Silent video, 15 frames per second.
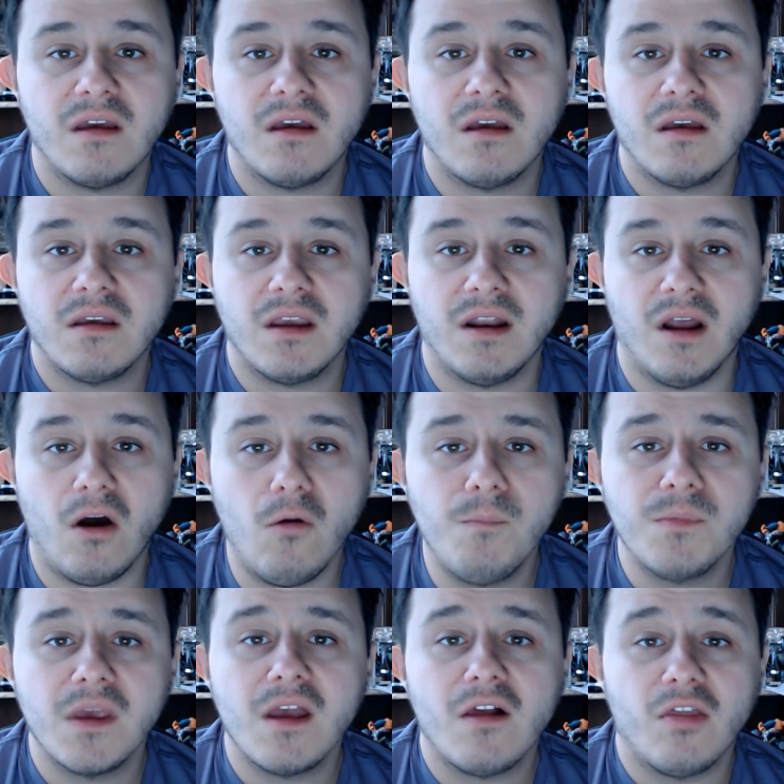You know?
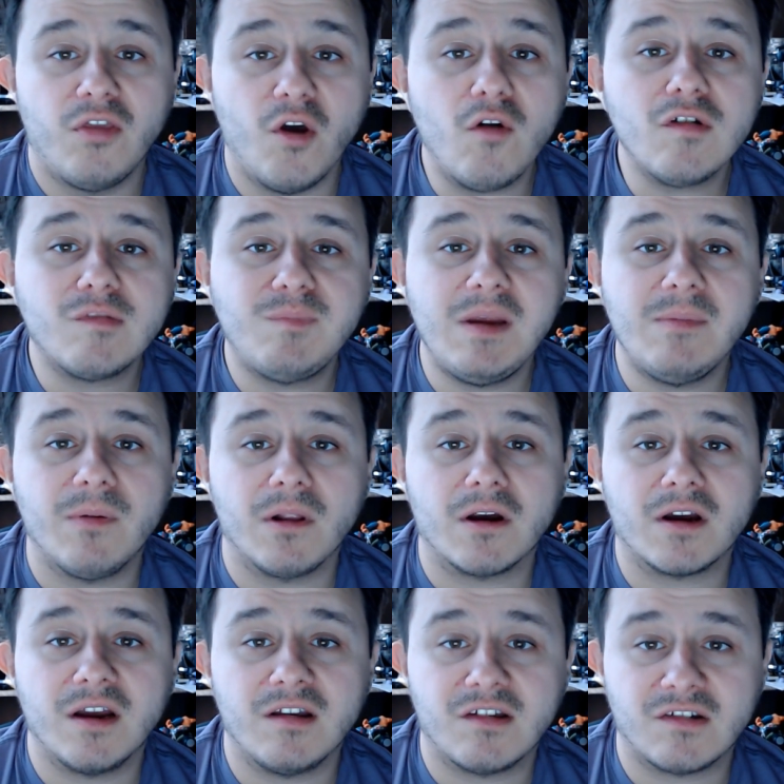Those people are
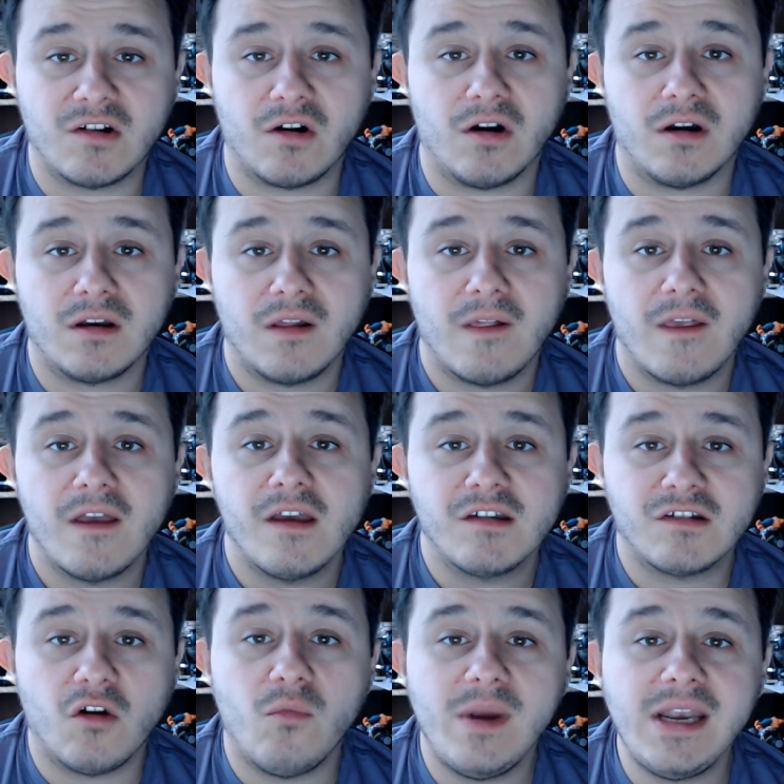concerned. So
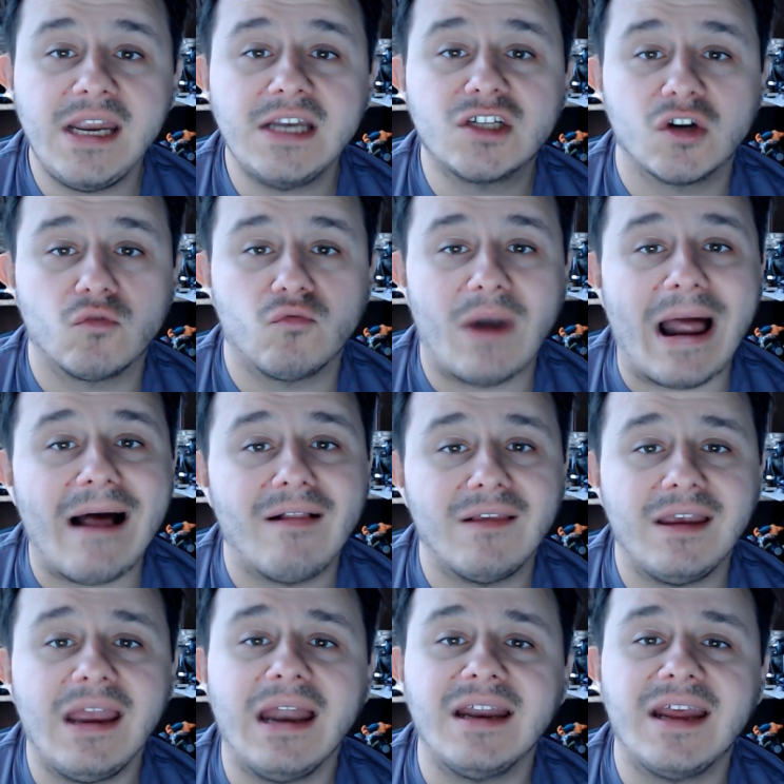we need to rally
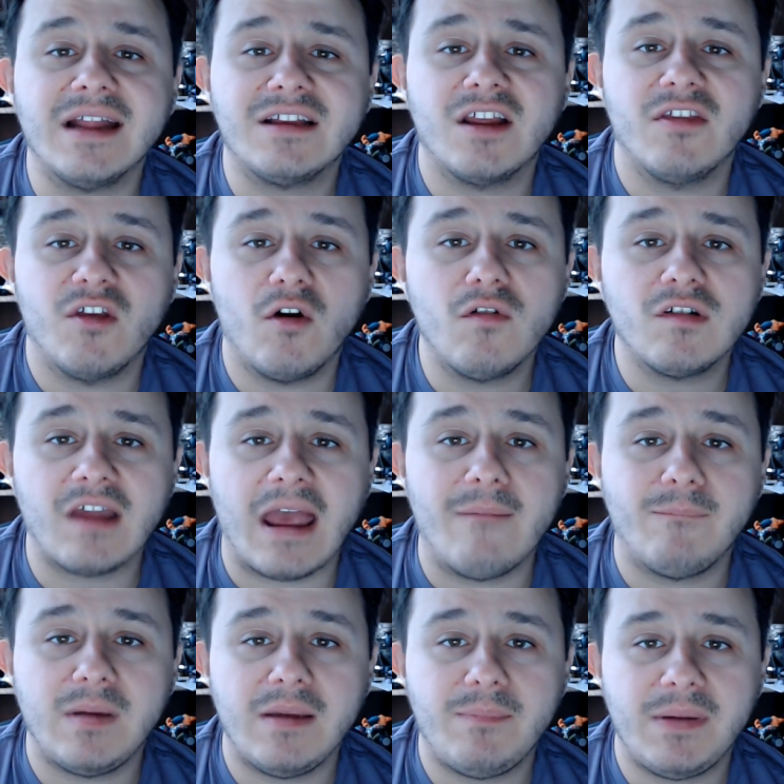and get to those
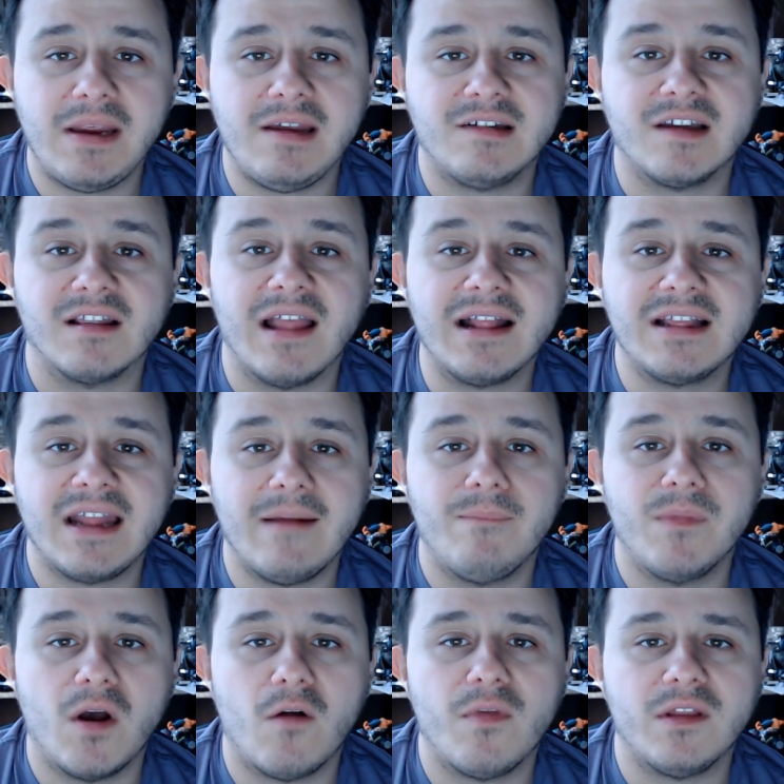MPPs and let them know
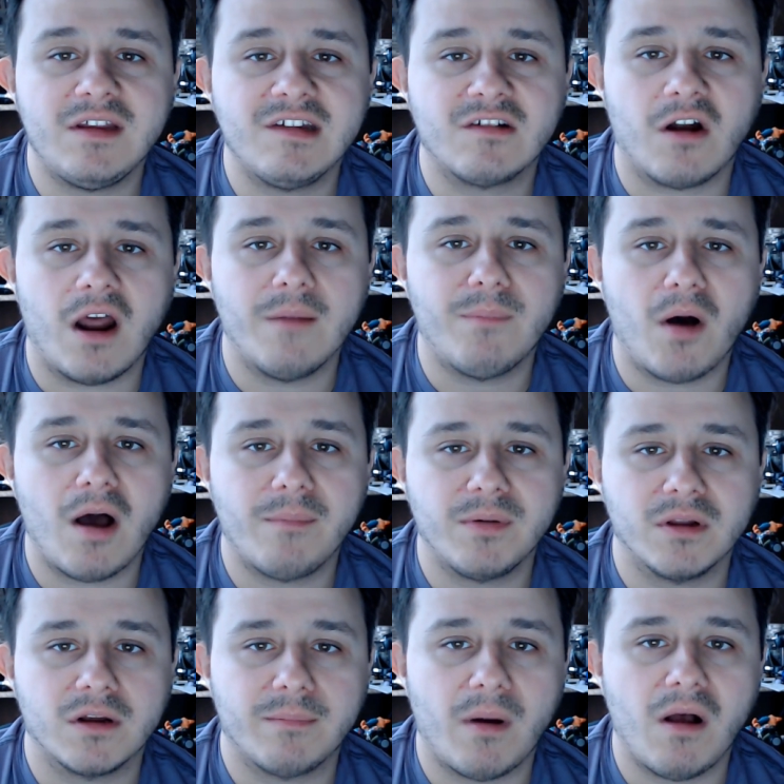that these are unpopular
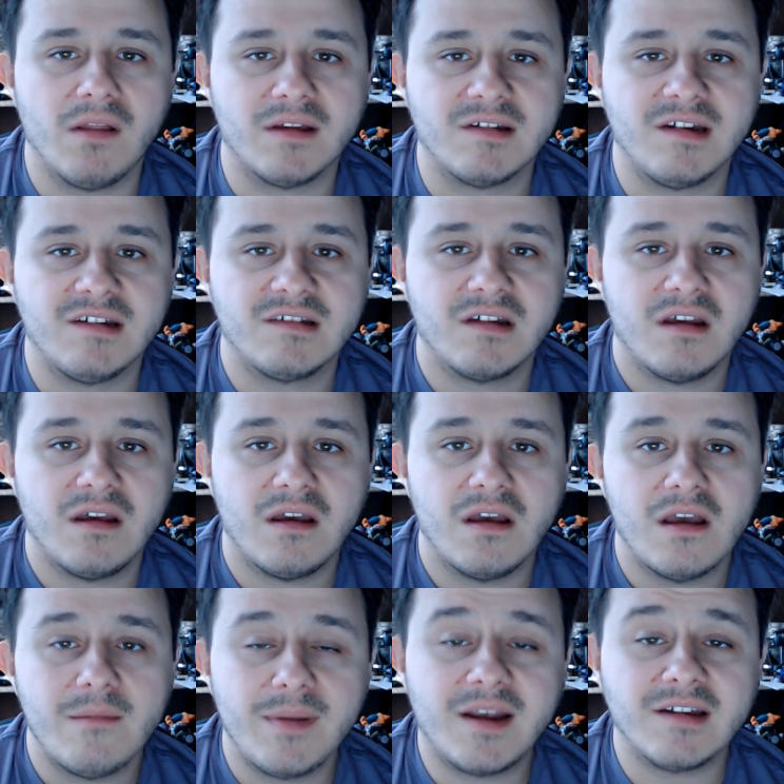policies.
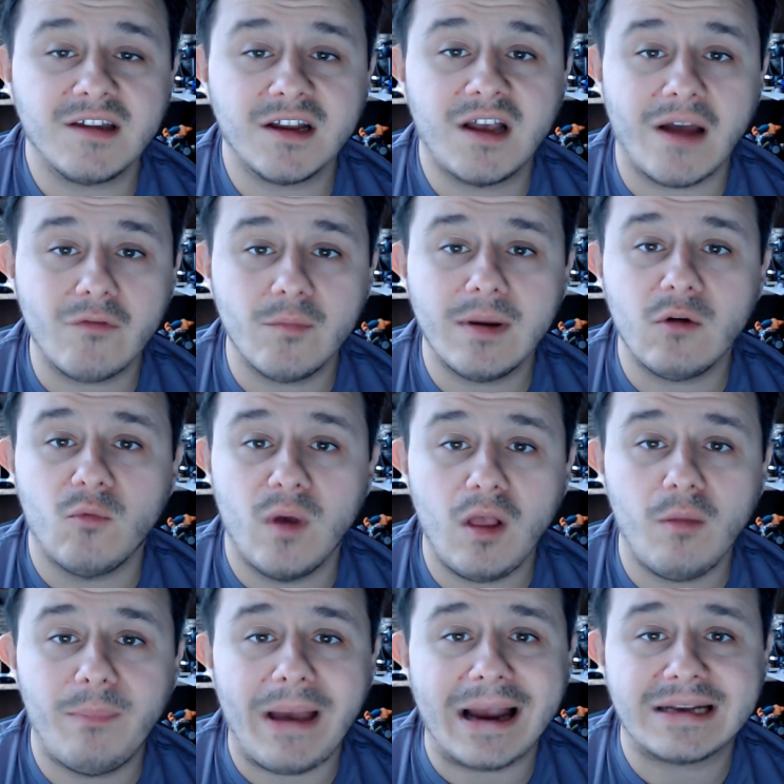Because the government will
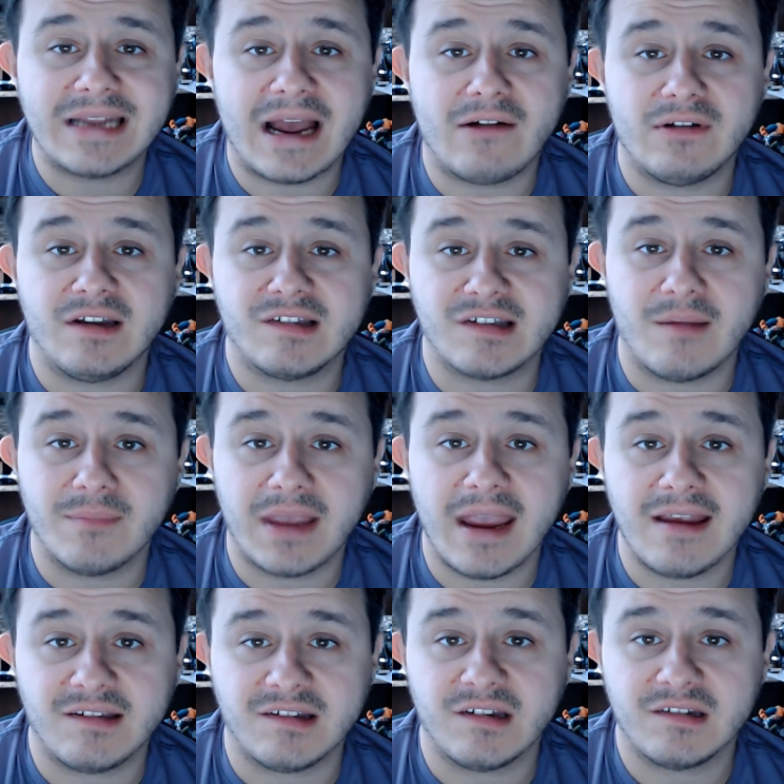back down in some
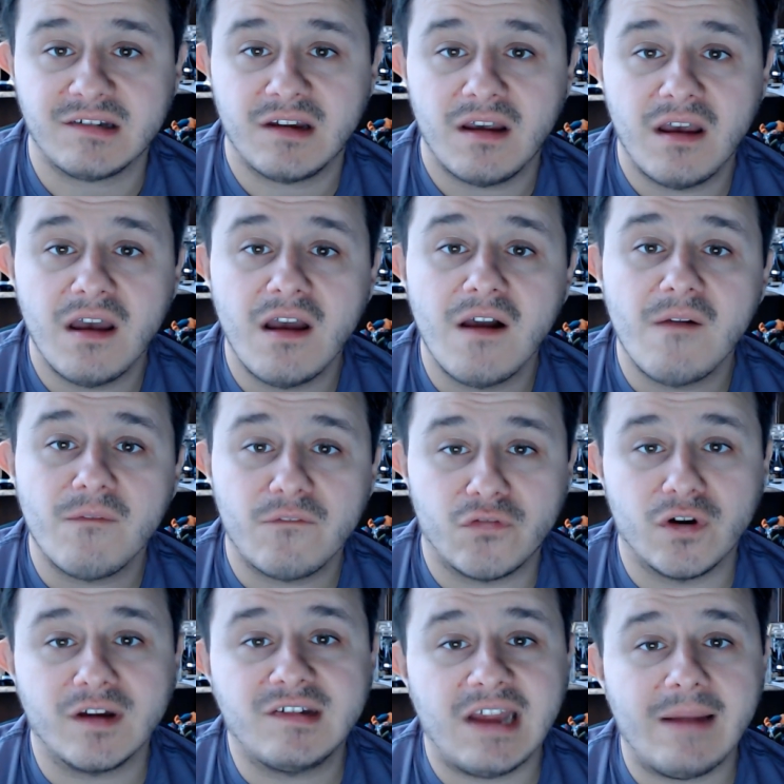cases. For
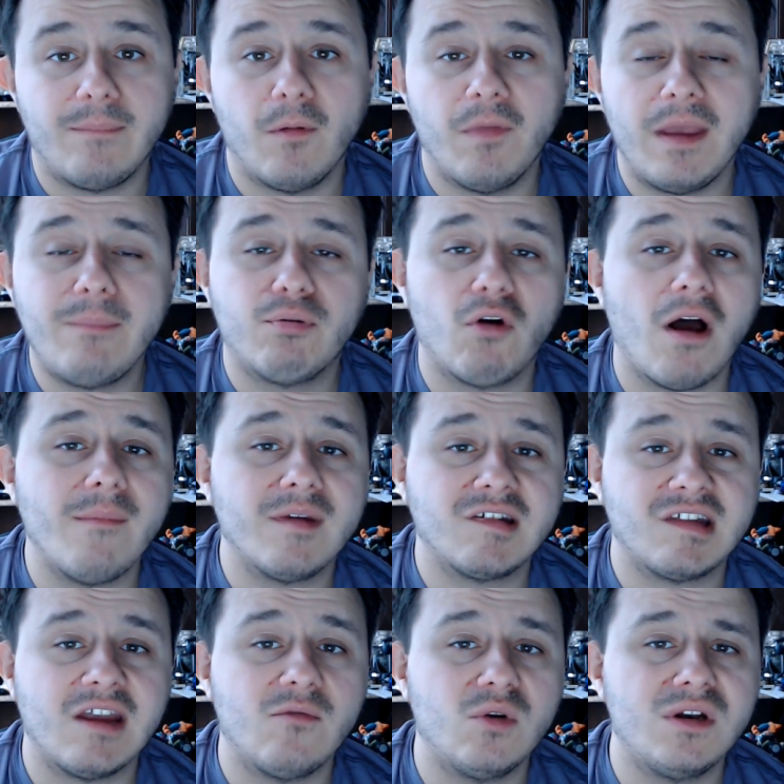example, they promised they
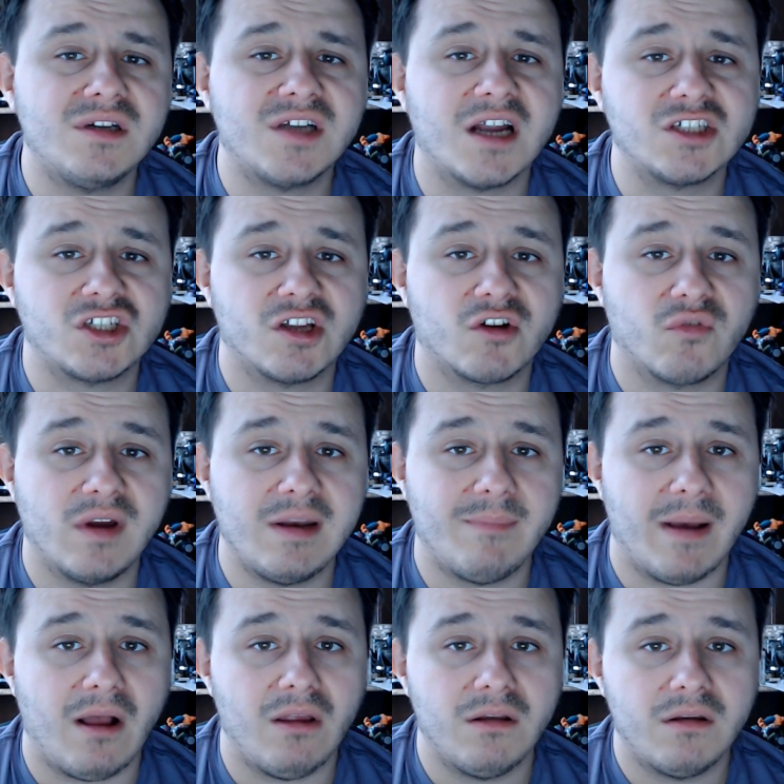wouldn't touch the greenbelt.
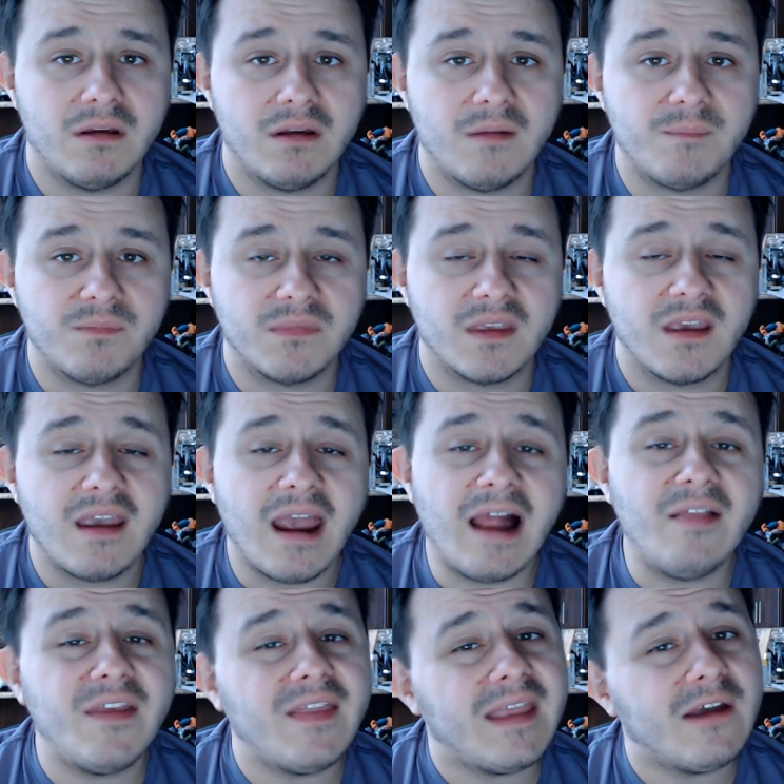And
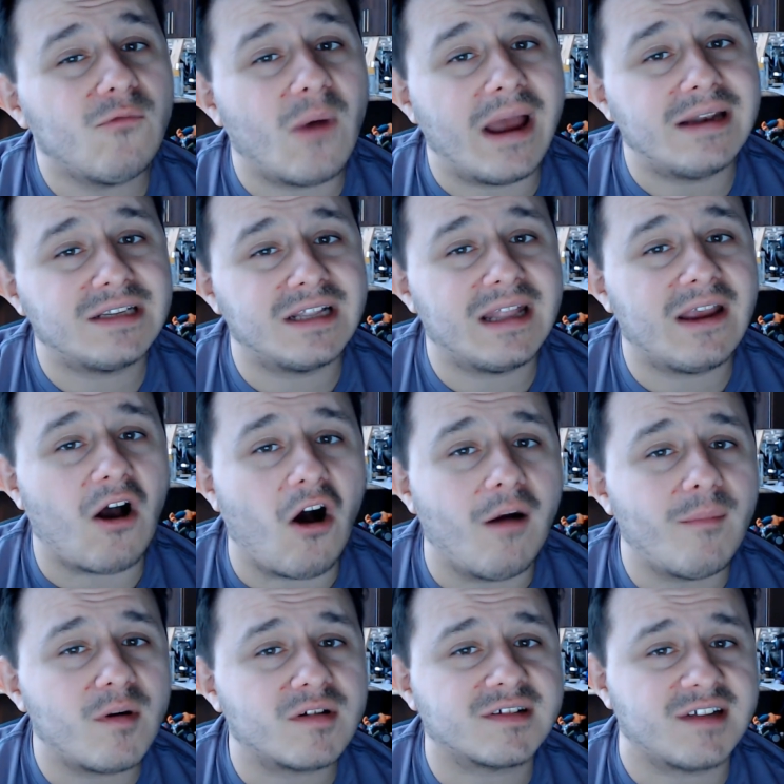then they went and they
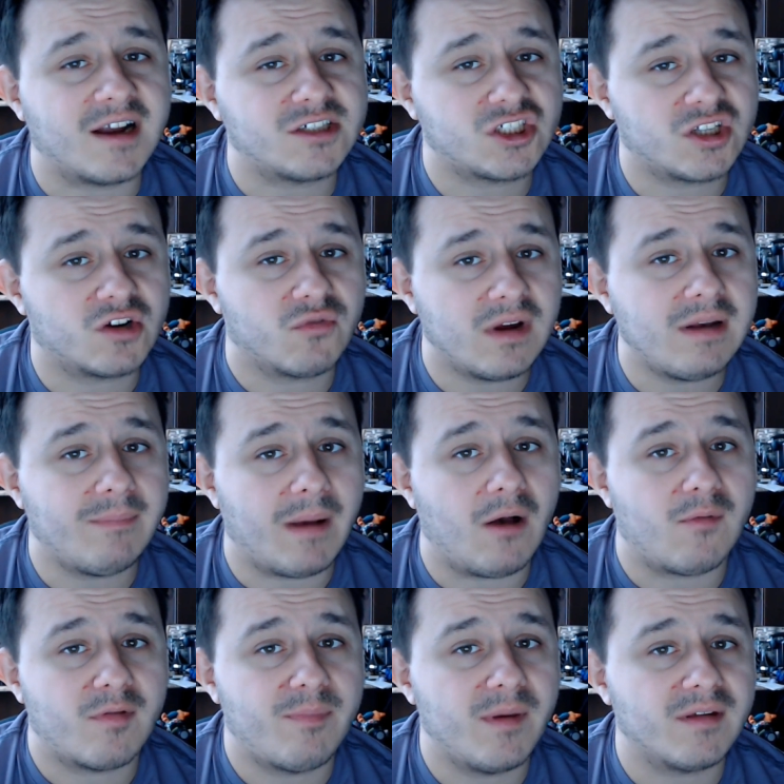almost touched the greenbelt with
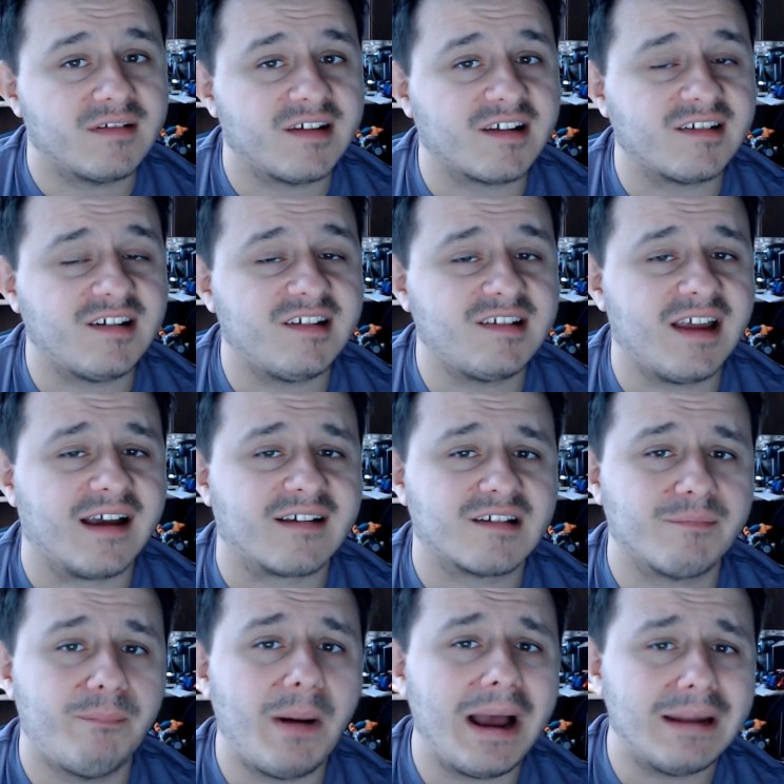Bill 66.
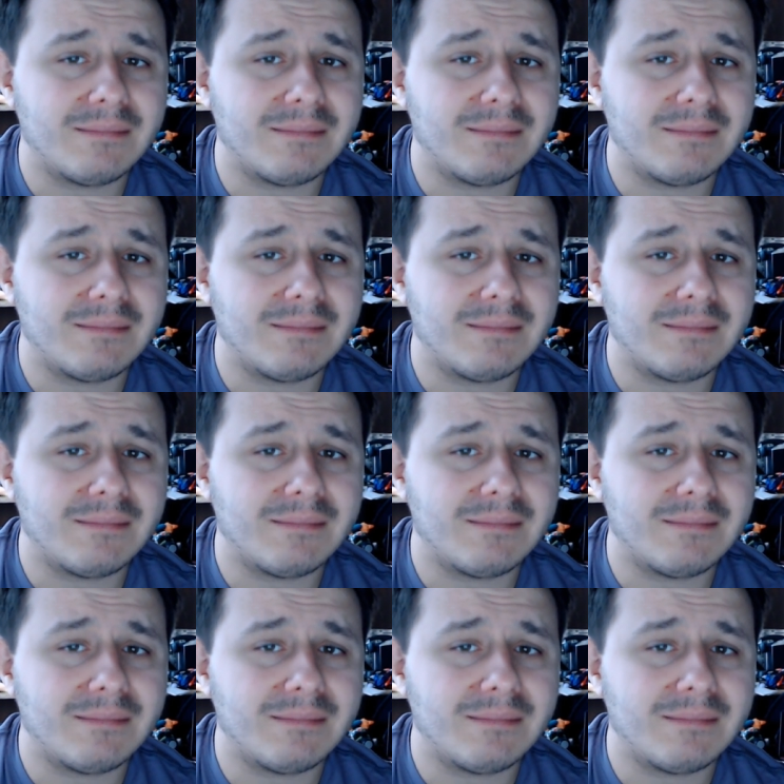But